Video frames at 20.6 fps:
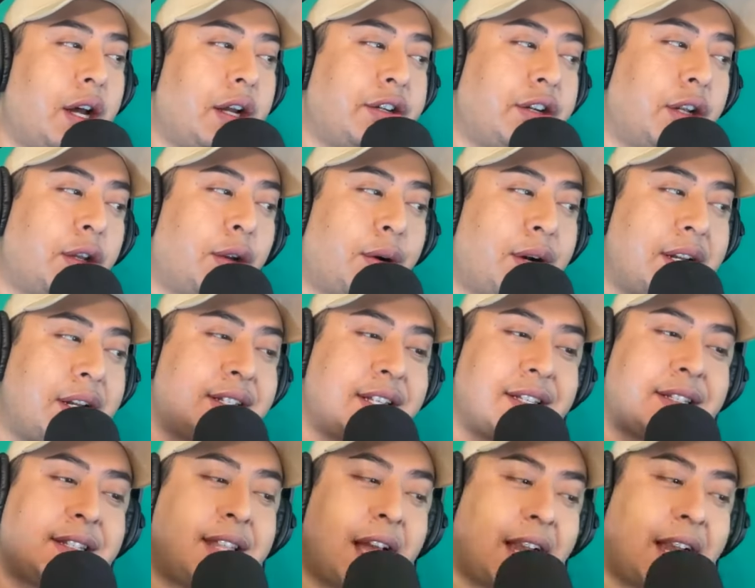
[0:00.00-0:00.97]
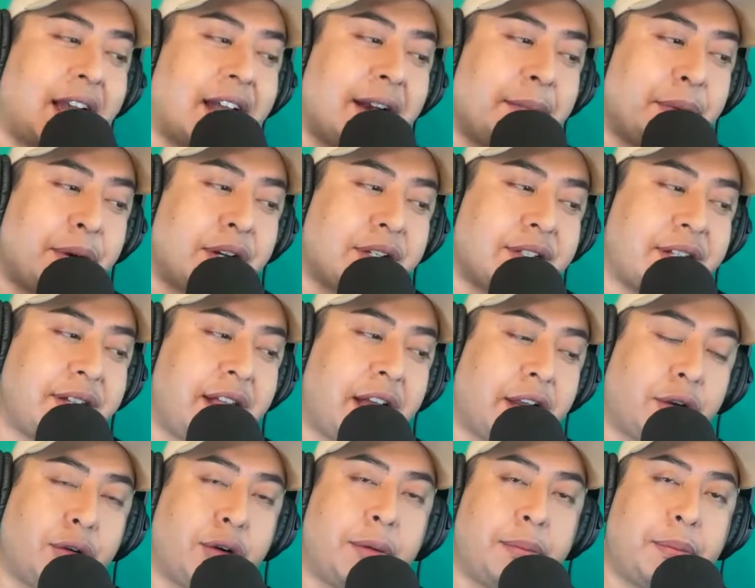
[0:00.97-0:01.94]
Dolores is that kind of person
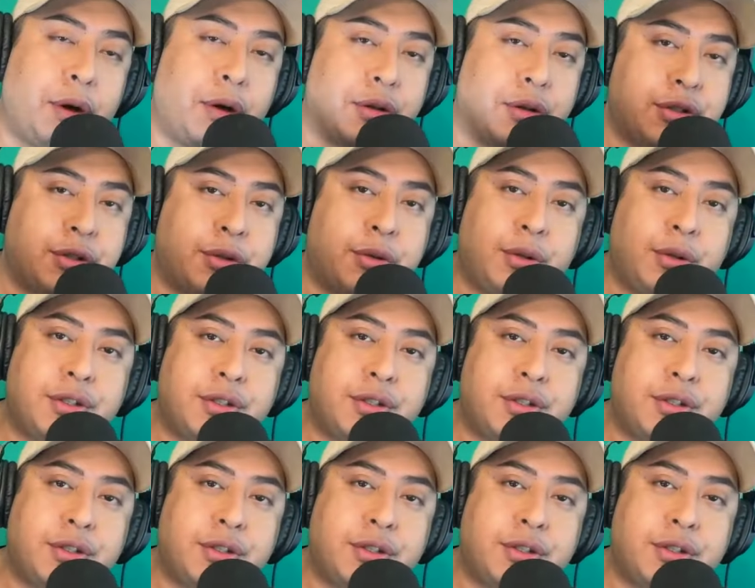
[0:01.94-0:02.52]
that grew up old school.